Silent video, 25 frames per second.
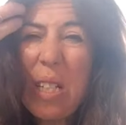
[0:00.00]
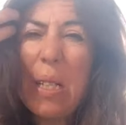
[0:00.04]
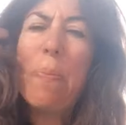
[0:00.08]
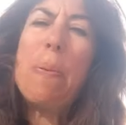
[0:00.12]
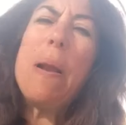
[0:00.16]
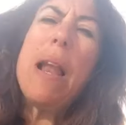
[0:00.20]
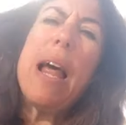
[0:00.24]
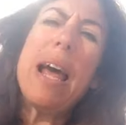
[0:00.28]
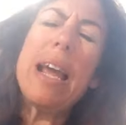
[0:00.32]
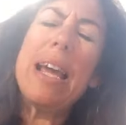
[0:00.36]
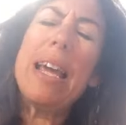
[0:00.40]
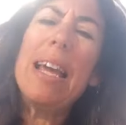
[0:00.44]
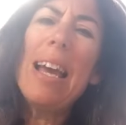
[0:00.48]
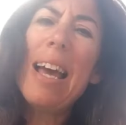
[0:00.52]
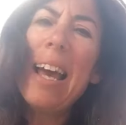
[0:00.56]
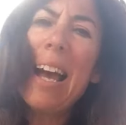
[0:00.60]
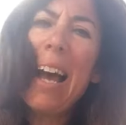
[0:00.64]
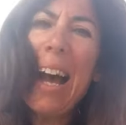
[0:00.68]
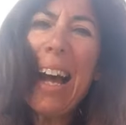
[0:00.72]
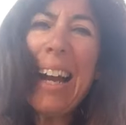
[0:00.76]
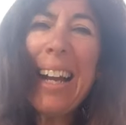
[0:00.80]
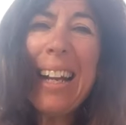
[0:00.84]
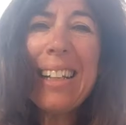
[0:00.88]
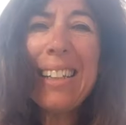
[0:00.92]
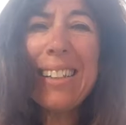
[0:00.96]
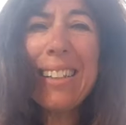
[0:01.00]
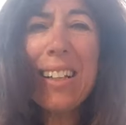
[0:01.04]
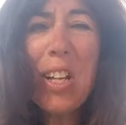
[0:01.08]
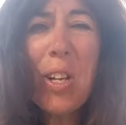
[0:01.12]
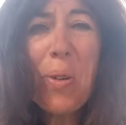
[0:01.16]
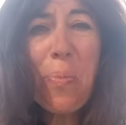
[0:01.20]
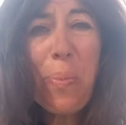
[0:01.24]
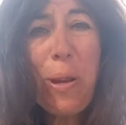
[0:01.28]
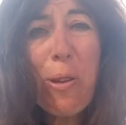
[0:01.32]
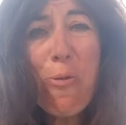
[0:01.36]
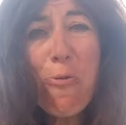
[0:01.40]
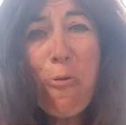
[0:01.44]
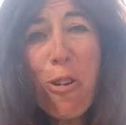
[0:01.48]
play and it's going to
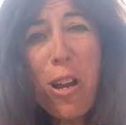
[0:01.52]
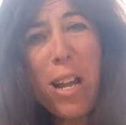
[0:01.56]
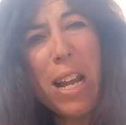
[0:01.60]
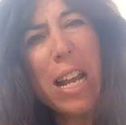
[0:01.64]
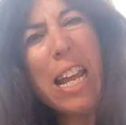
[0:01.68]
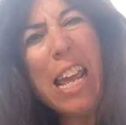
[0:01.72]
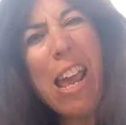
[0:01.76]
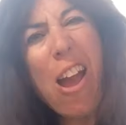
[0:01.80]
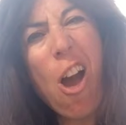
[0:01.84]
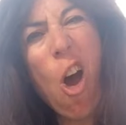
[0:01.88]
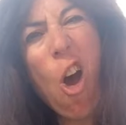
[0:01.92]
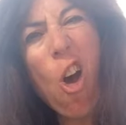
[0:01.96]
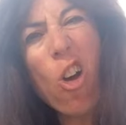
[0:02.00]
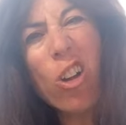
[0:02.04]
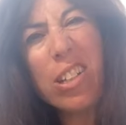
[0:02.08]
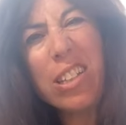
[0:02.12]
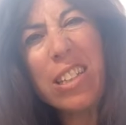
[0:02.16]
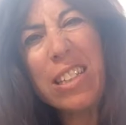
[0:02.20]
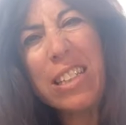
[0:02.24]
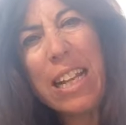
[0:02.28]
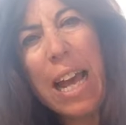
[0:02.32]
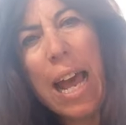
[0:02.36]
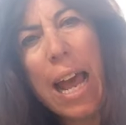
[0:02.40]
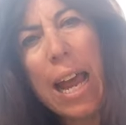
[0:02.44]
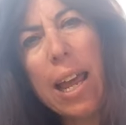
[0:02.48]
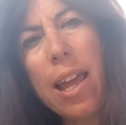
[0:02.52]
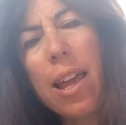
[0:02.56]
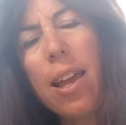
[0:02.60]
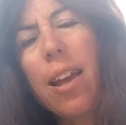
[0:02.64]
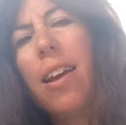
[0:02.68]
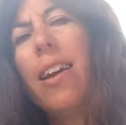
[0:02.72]
be really hot today